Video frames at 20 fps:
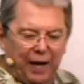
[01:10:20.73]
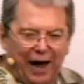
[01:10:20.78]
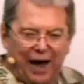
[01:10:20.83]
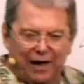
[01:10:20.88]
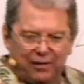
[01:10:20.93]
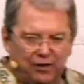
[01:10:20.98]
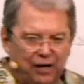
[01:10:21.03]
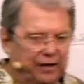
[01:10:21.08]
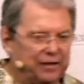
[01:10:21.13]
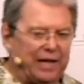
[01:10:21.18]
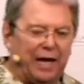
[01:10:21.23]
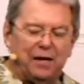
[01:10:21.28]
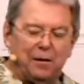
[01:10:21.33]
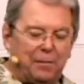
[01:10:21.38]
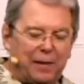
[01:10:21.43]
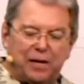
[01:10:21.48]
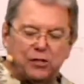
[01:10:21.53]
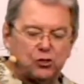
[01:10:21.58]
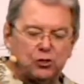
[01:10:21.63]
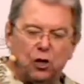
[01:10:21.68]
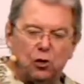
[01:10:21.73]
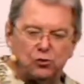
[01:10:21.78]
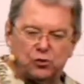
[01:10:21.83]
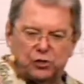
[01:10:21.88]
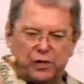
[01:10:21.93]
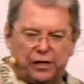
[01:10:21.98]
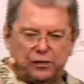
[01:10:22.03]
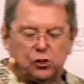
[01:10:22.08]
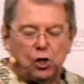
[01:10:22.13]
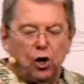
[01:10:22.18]
athlete. That makes no
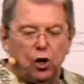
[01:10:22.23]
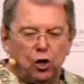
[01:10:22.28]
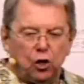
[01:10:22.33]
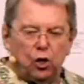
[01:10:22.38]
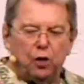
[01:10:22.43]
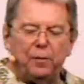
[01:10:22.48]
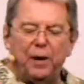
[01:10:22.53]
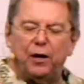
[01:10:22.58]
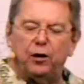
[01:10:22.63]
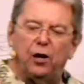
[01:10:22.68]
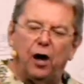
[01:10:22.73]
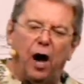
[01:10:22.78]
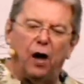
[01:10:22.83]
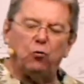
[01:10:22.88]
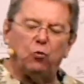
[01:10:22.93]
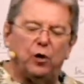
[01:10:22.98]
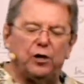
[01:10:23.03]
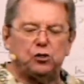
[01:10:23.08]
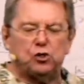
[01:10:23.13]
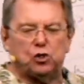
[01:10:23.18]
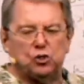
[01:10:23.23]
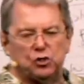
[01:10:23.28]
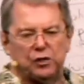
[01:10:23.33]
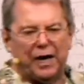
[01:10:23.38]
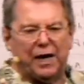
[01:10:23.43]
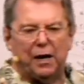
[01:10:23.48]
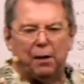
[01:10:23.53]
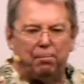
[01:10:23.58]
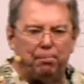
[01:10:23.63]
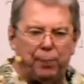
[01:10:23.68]
sense. You mean God wishes
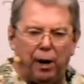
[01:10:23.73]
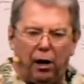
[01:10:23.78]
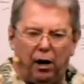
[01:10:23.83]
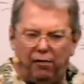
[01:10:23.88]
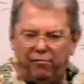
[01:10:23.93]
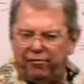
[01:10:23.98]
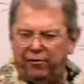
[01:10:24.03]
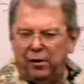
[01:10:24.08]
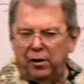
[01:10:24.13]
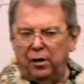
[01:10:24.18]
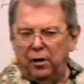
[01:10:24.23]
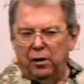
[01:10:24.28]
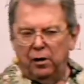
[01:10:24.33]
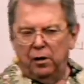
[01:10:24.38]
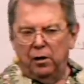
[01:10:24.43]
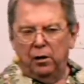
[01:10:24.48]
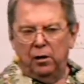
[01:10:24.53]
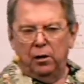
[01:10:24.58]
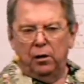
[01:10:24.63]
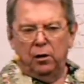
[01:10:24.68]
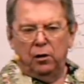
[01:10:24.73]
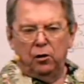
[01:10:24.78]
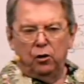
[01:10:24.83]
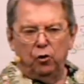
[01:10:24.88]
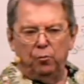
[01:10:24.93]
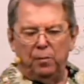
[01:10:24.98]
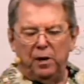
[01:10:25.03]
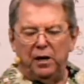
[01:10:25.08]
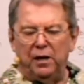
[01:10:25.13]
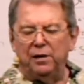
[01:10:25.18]
that above
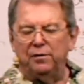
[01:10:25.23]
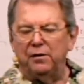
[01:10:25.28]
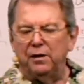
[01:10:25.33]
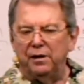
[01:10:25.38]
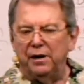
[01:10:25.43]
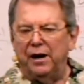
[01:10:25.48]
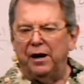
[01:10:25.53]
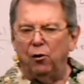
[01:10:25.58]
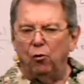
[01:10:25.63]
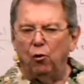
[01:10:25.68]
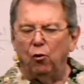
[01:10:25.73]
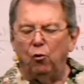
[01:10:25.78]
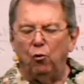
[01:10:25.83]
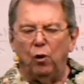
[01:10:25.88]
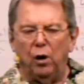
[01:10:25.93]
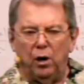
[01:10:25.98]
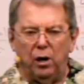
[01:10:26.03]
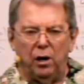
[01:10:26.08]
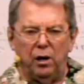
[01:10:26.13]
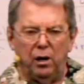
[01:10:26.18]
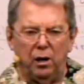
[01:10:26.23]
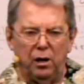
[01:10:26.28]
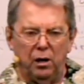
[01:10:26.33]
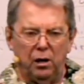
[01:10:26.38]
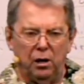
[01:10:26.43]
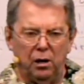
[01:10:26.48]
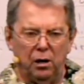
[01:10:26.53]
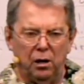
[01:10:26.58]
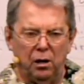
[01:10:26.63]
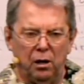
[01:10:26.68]
your being in the narrow way?
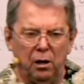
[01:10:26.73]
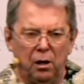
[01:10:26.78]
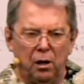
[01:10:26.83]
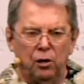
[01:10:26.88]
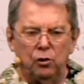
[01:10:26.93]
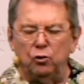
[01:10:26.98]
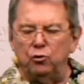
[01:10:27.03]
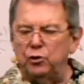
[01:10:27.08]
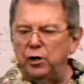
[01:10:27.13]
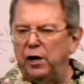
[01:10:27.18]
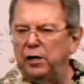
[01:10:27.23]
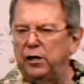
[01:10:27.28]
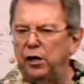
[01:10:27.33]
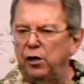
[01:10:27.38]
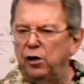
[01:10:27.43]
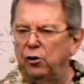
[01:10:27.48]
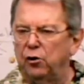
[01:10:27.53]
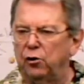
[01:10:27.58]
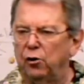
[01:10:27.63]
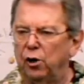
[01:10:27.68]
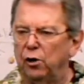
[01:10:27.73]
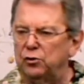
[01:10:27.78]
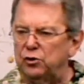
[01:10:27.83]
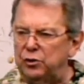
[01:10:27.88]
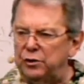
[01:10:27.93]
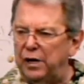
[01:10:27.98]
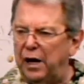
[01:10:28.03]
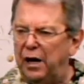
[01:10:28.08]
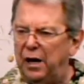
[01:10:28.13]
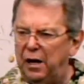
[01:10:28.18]
You taking your cross
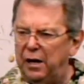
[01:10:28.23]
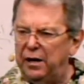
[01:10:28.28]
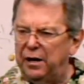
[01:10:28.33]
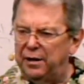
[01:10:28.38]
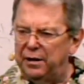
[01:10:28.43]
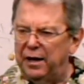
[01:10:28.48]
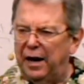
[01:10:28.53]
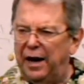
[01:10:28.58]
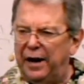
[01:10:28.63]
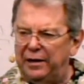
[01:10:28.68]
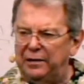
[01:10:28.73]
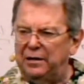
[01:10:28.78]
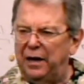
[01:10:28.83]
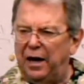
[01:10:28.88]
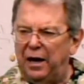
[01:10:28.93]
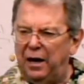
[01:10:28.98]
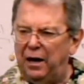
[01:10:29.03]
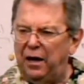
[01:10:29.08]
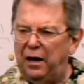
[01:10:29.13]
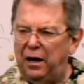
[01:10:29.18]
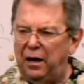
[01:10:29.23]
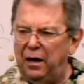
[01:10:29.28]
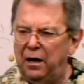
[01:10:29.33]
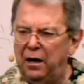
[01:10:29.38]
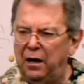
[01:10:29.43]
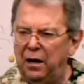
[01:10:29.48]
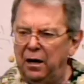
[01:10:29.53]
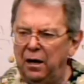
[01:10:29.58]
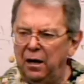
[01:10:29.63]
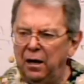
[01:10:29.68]
daily and dying daily?
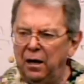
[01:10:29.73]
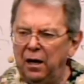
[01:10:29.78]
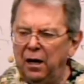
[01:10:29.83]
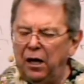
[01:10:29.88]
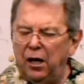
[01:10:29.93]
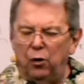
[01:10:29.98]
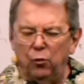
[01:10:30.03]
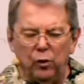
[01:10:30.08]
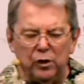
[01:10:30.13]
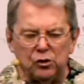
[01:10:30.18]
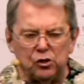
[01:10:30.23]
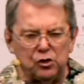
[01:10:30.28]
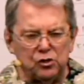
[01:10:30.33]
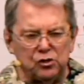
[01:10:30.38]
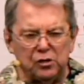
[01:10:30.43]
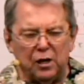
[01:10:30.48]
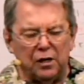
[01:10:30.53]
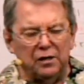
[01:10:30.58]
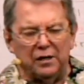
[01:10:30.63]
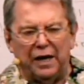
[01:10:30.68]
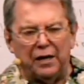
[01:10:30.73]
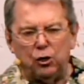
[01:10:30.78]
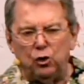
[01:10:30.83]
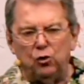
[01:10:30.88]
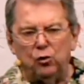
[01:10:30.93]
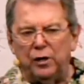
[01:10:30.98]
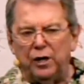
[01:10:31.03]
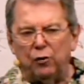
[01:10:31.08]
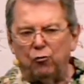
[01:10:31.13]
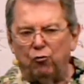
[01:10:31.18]
He wishes that
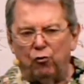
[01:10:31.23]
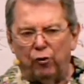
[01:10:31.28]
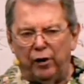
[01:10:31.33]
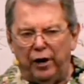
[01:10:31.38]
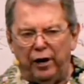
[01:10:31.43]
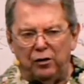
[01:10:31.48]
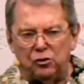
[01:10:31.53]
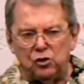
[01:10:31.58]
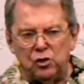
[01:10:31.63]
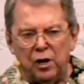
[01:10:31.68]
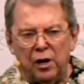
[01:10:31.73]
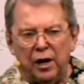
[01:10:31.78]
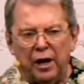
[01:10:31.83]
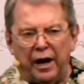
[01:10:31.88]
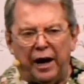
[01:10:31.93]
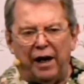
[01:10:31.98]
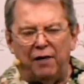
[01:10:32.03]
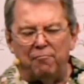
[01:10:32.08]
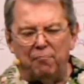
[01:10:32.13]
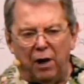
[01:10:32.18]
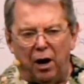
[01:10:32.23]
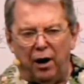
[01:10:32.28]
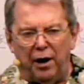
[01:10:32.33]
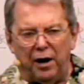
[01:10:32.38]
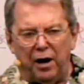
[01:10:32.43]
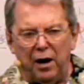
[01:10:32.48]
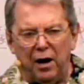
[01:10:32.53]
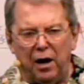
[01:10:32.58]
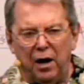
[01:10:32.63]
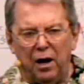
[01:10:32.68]
you get rich and have
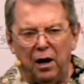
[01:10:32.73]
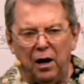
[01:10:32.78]
money?